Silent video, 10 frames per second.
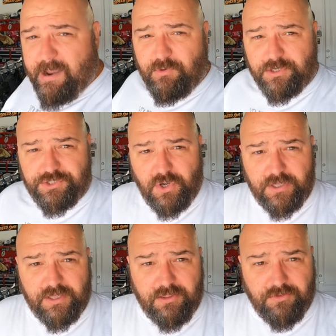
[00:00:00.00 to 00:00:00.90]
camera to show
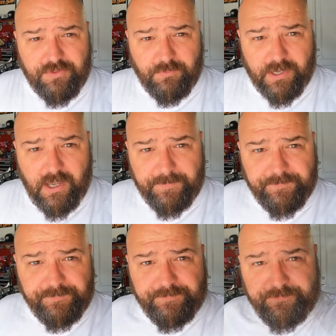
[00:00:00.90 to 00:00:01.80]
you the other thing we got.
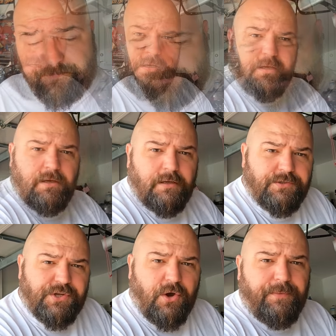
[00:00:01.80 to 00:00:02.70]

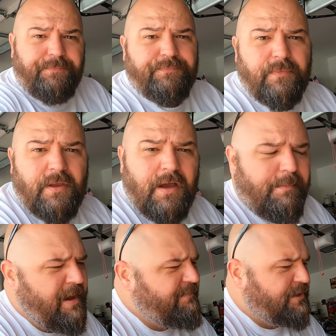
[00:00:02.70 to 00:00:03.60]
So,
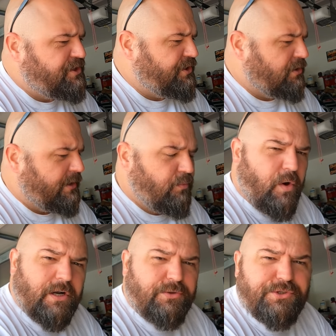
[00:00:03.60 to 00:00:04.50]
I may have mentioned earlier,
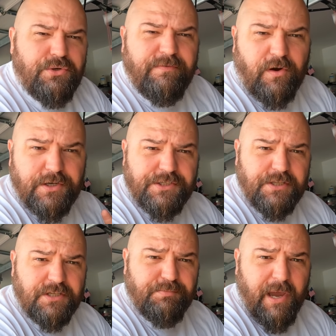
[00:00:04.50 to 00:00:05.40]
we're gonna do two
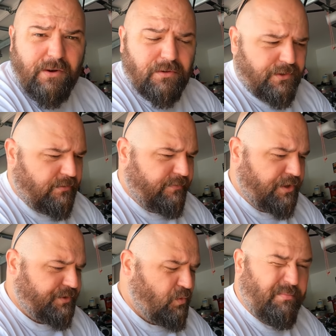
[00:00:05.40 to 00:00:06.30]
versions of this bike. We're gonna do a
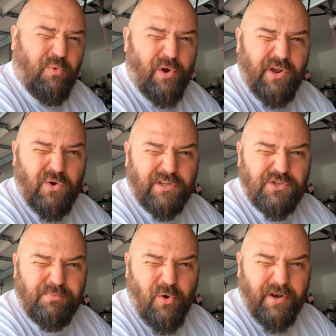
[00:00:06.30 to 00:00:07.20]
version 1.0 and
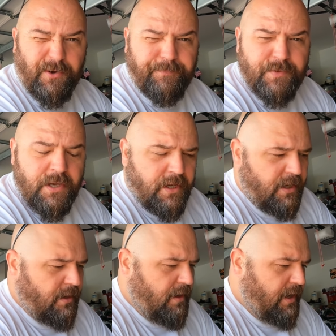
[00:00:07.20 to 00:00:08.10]
a 2.0.
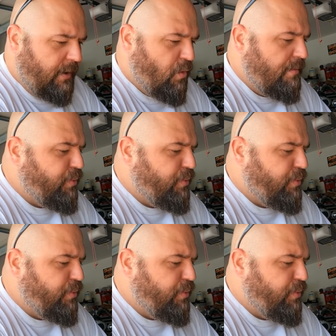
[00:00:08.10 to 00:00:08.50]
And